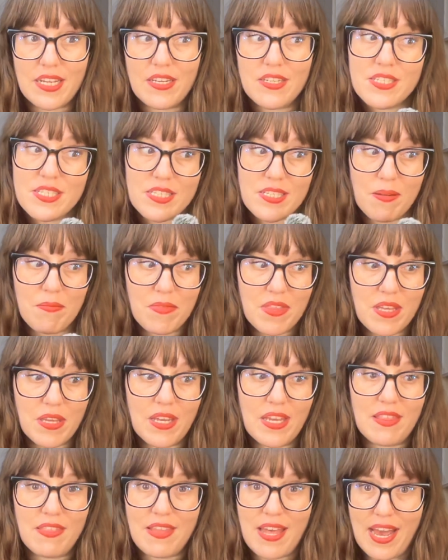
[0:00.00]
and
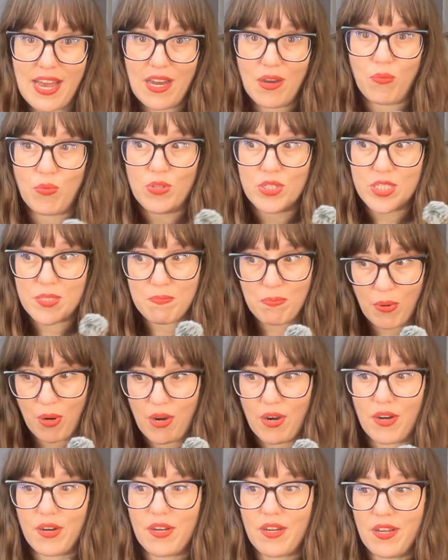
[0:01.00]
something in that will
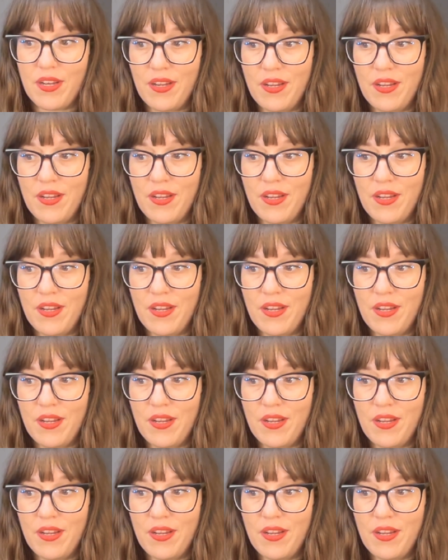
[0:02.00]
spark